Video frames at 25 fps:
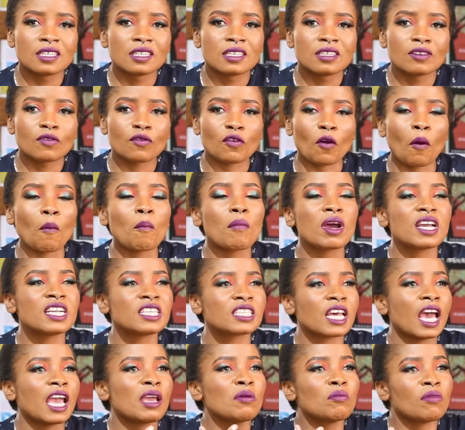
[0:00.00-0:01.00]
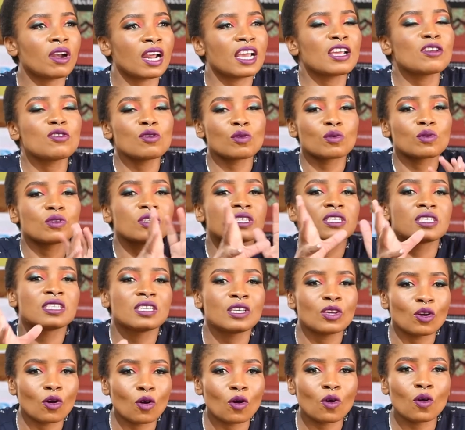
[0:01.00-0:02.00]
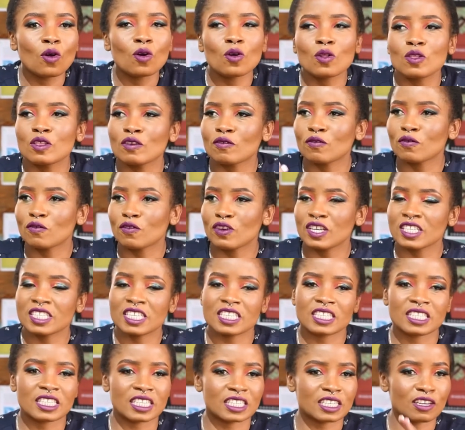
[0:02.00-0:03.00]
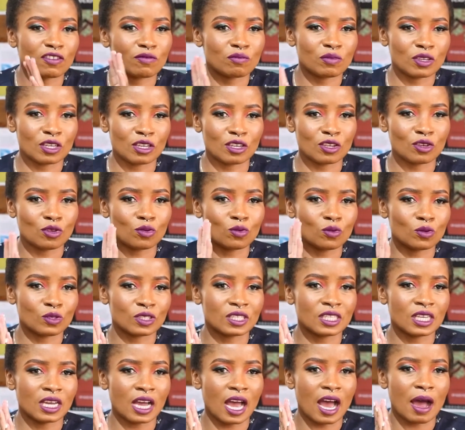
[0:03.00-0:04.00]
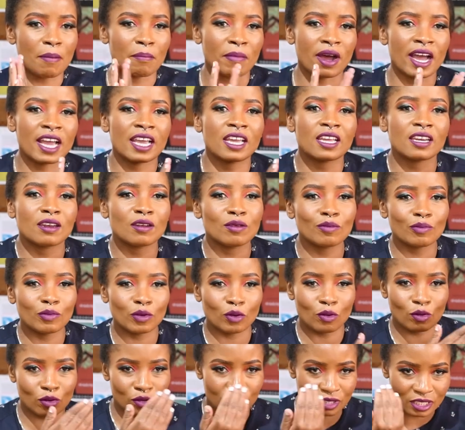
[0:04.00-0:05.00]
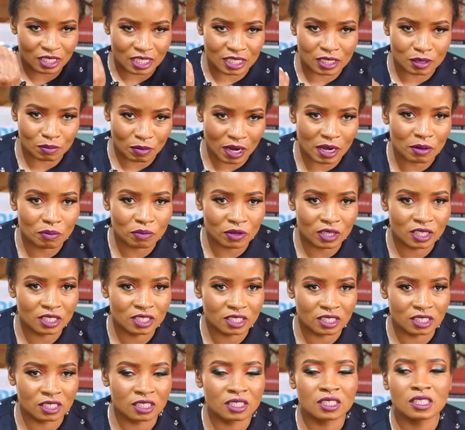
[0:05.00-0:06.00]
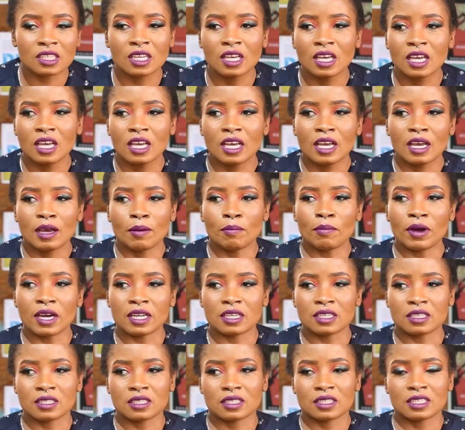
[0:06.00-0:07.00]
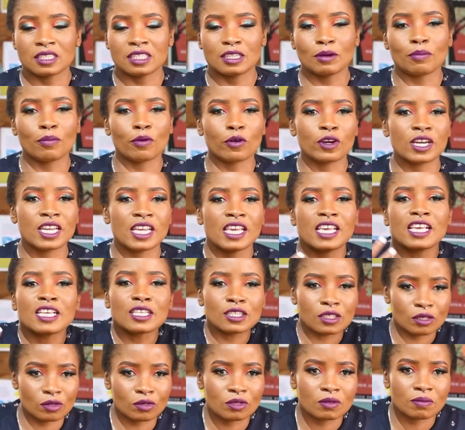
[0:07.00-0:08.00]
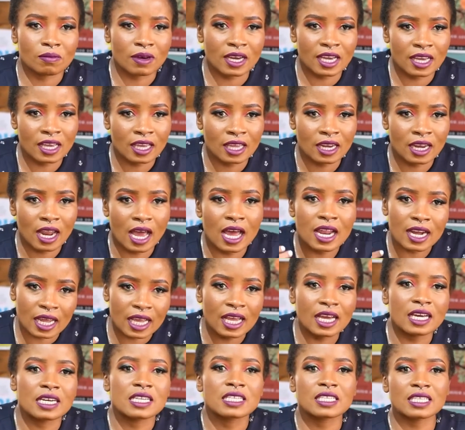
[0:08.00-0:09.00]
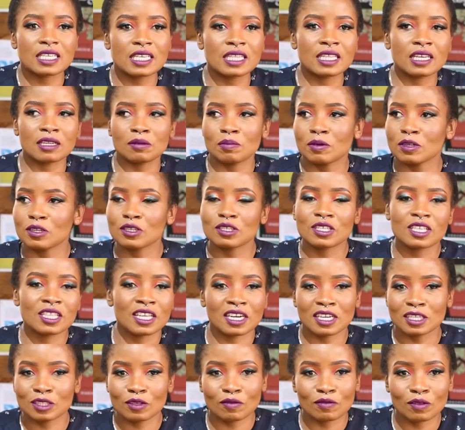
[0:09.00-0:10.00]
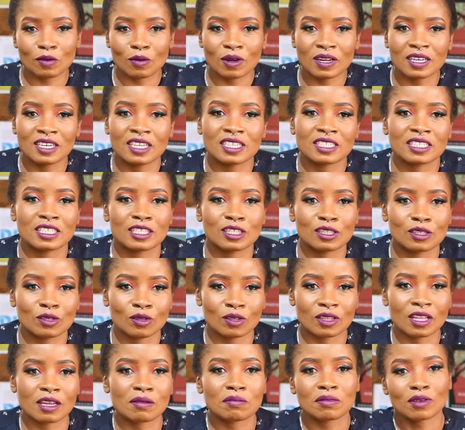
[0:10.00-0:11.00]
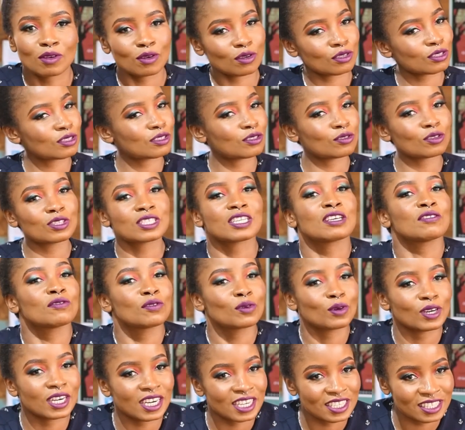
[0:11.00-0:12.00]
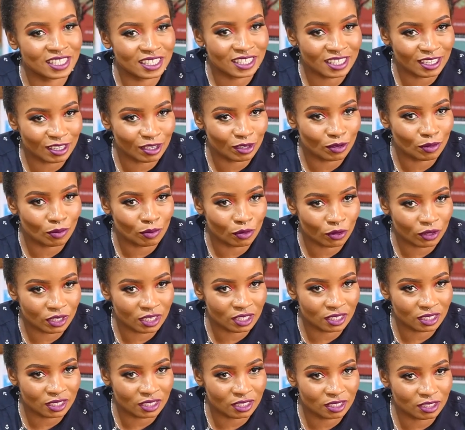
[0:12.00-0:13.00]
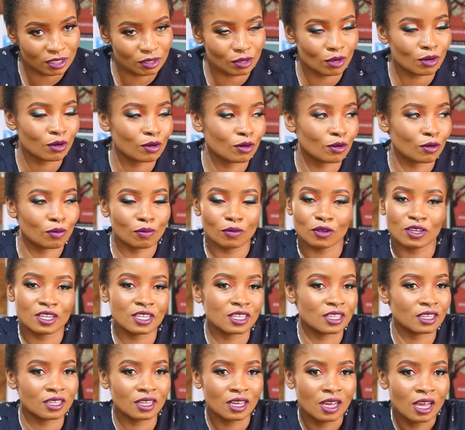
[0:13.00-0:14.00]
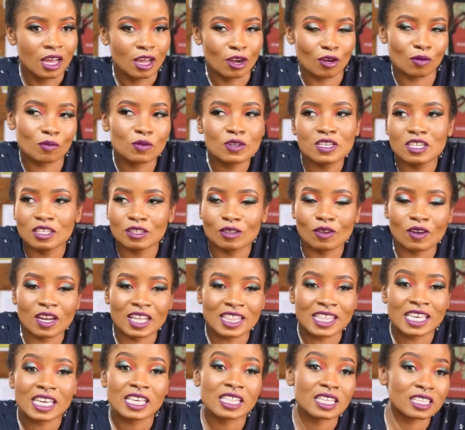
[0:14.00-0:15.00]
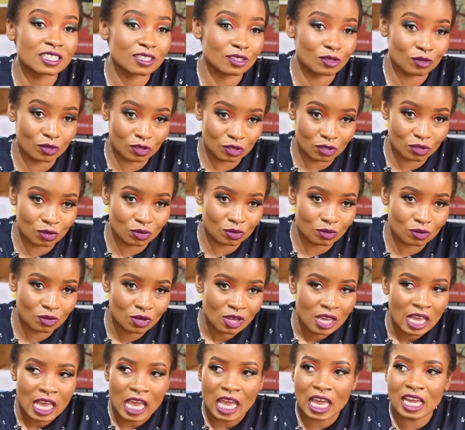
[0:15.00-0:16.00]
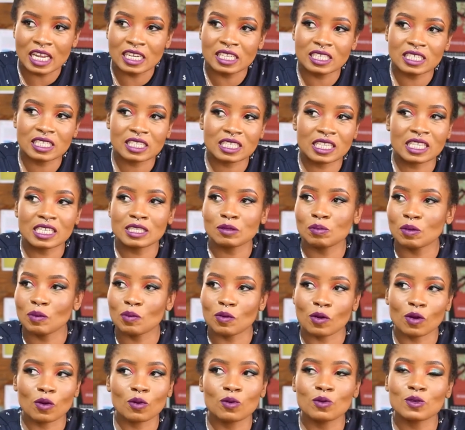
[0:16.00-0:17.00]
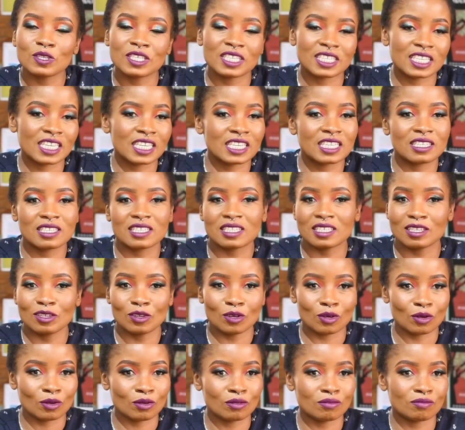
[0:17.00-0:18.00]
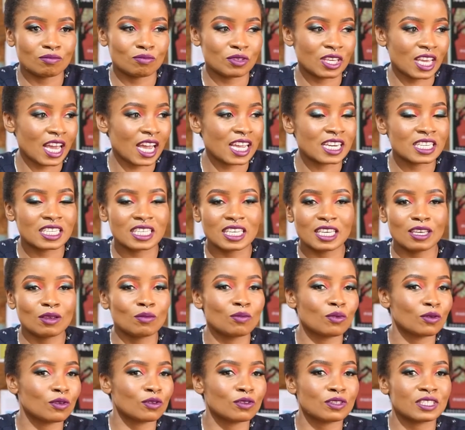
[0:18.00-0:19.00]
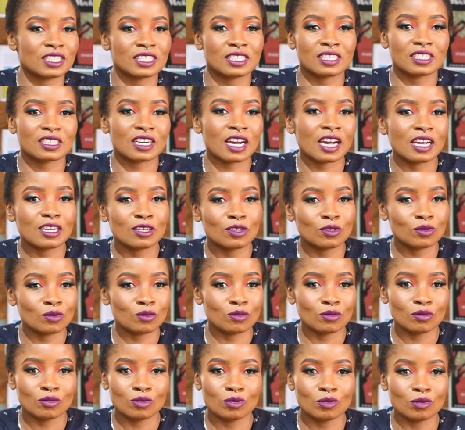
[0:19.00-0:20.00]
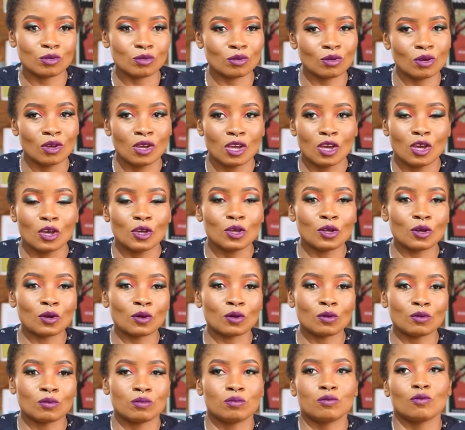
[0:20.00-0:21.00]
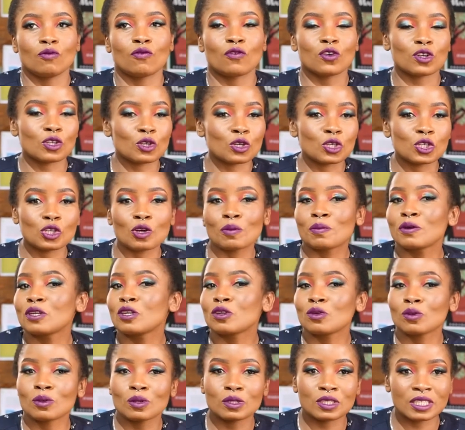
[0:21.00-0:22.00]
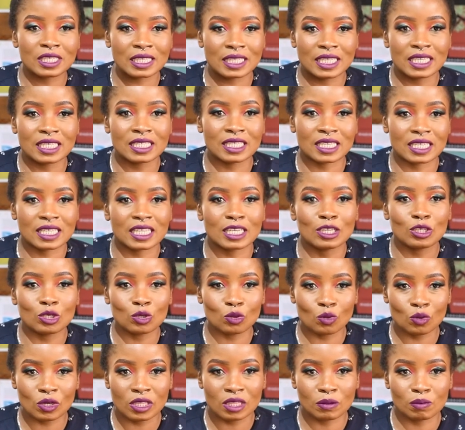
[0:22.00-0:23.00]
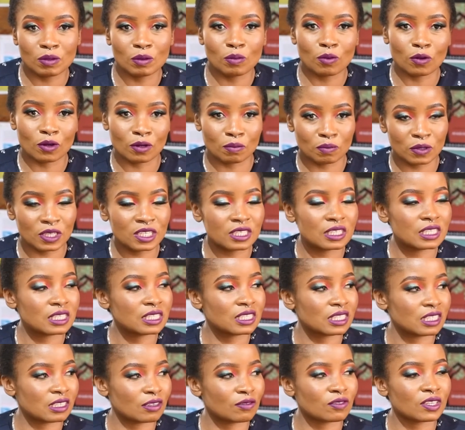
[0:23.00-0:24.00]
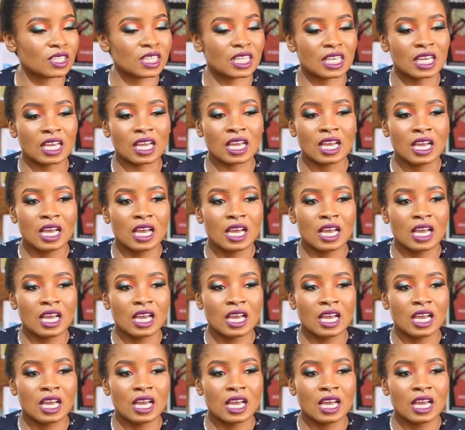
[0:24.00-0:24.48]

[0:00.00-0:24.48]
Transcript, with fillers: from my timeline, you could see all the faces that have been used are mine because it's my pictures, but the body is not mine. And I can see that, but you see, the rest of the world doesn't know that because not everyone has seen your body. So nobody is gonna think that's not you. And these people who sit, you know, behind keyboards and try to you know, Photoshop and do all these things that they do with people, pictures and everything,